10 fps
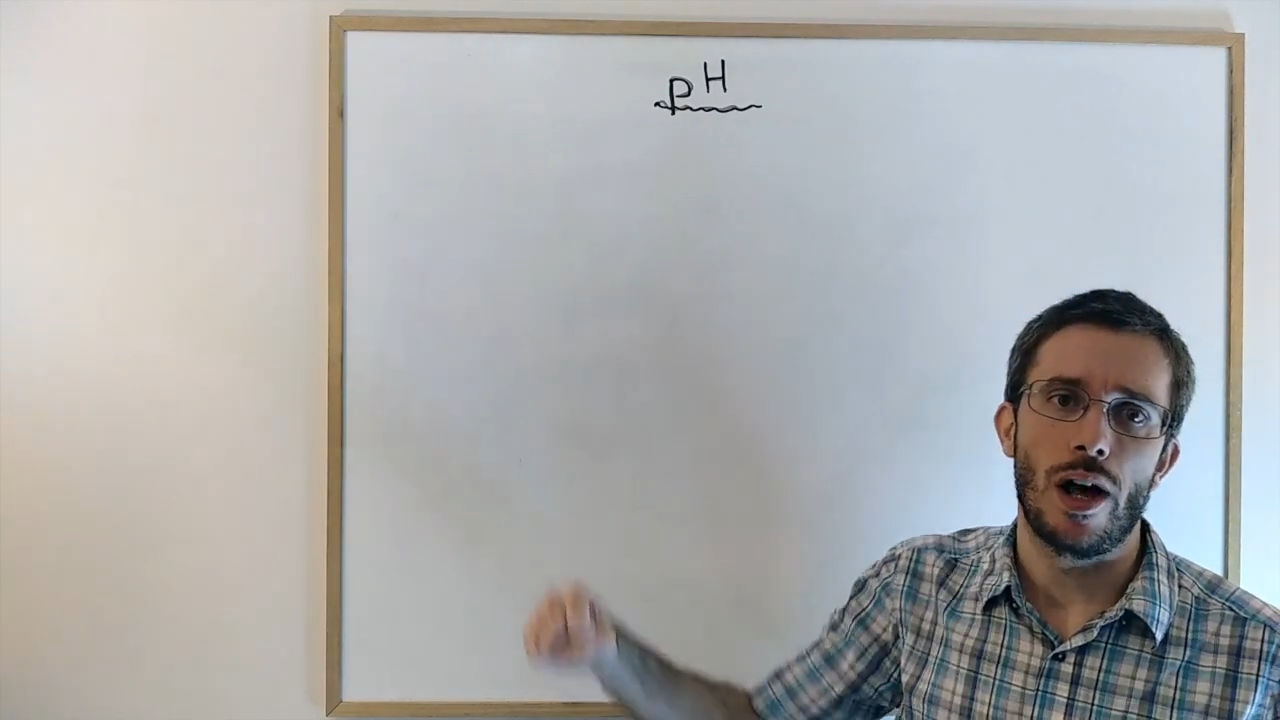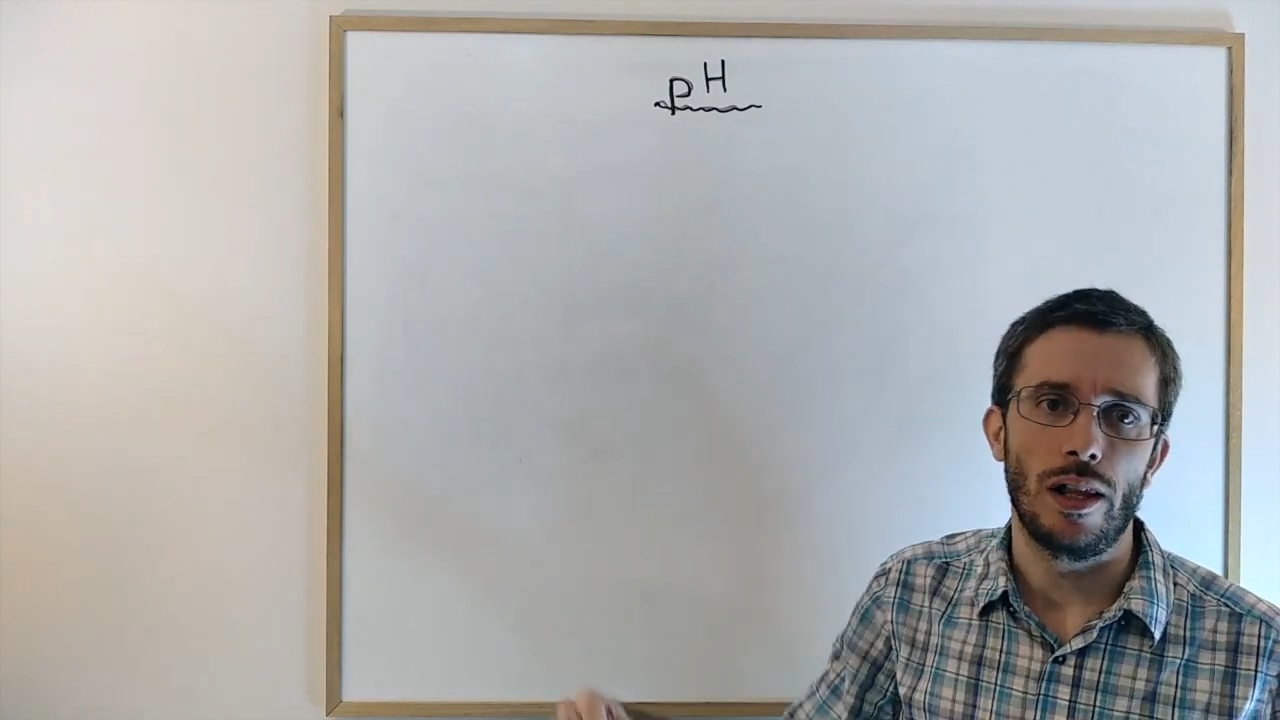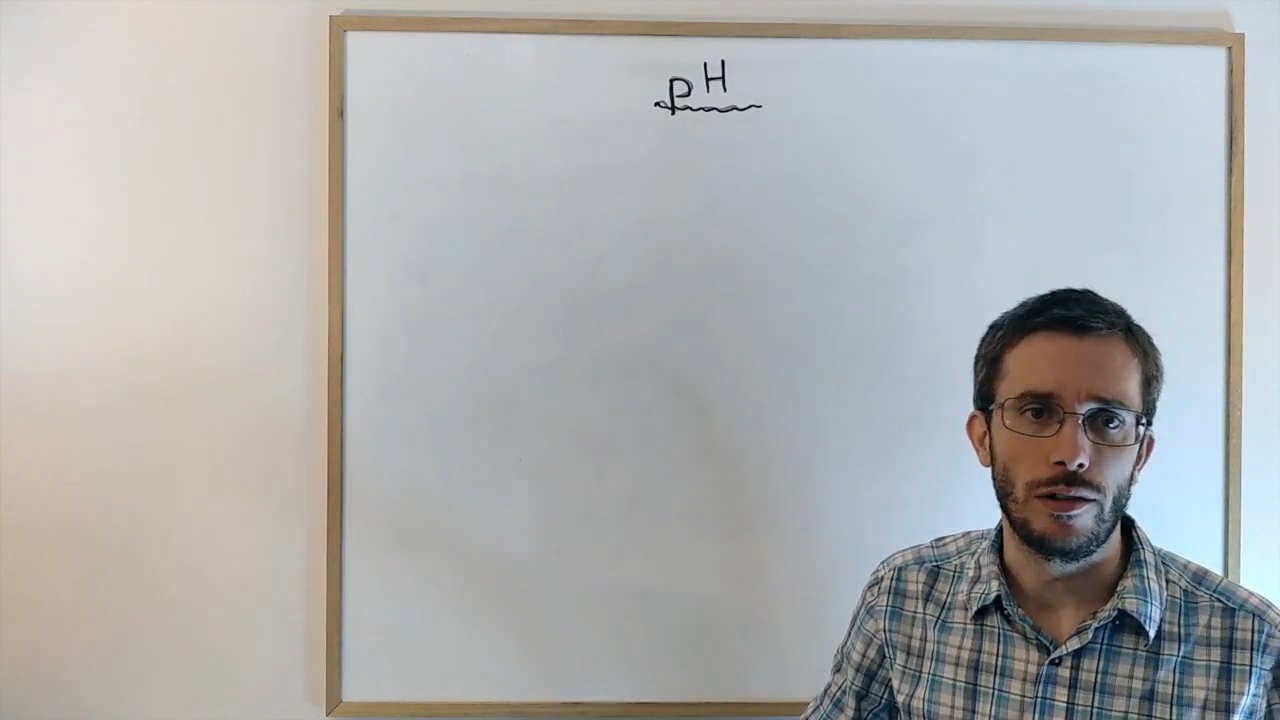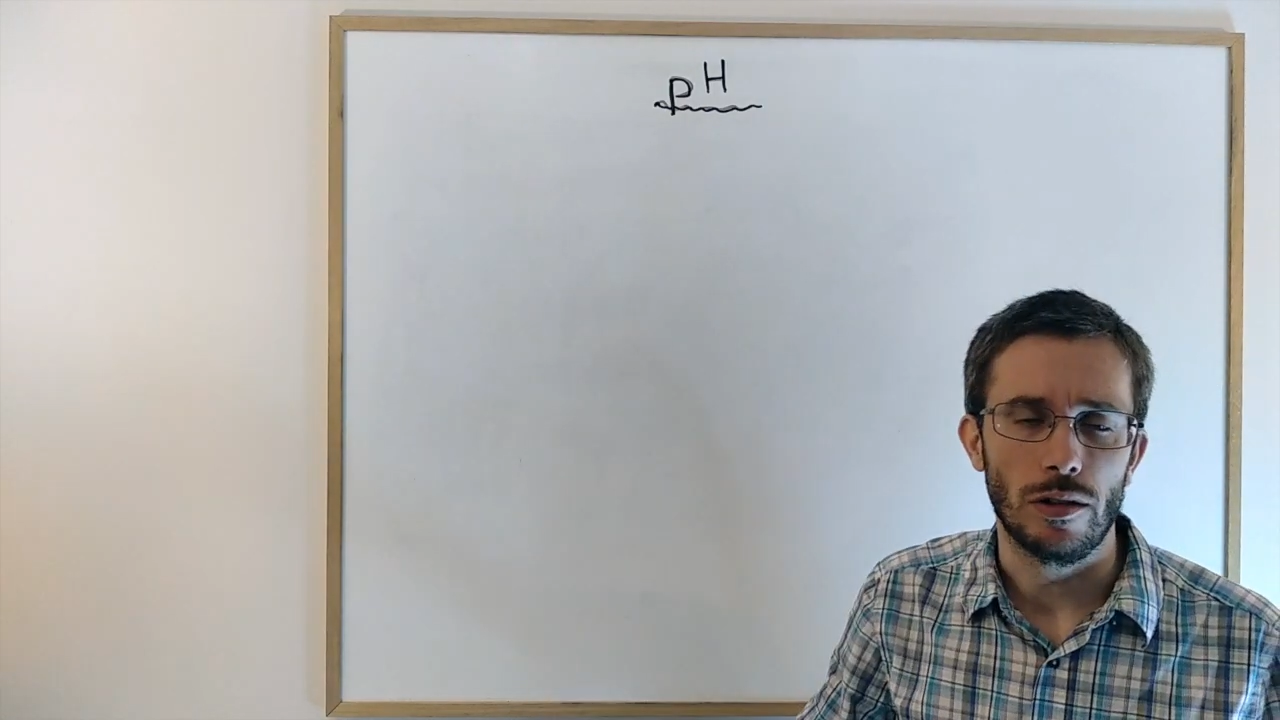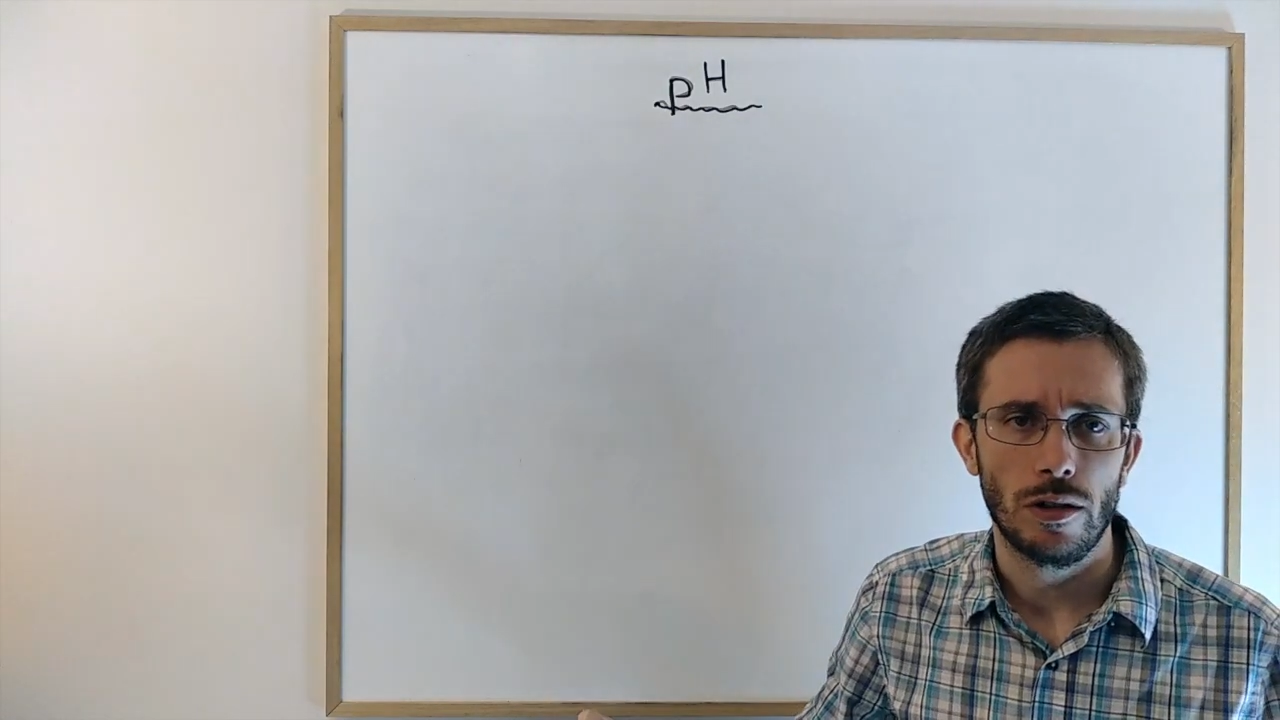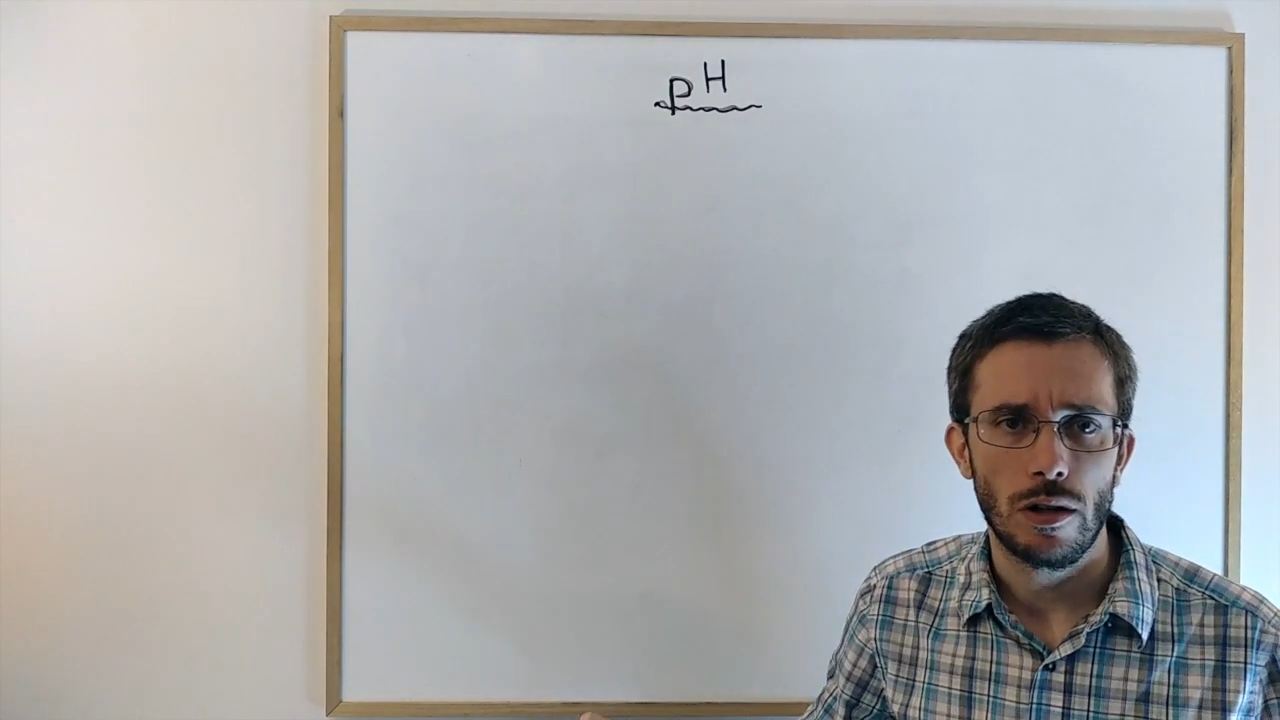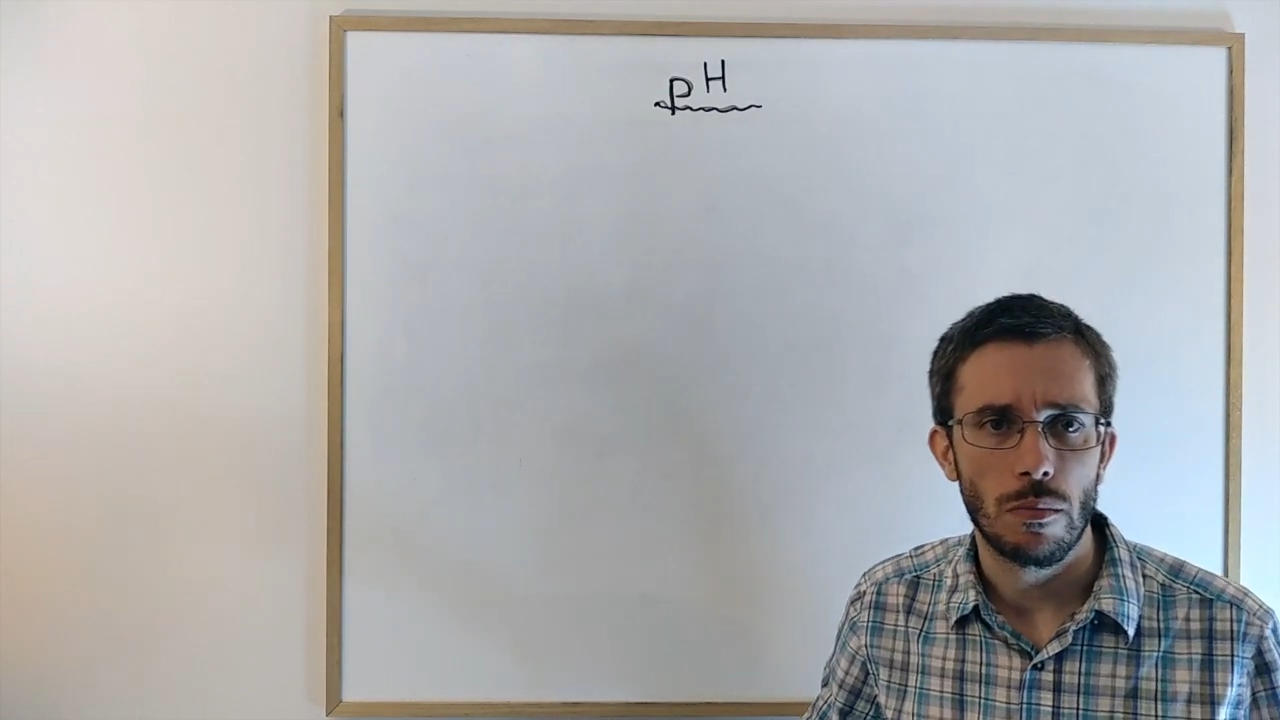value.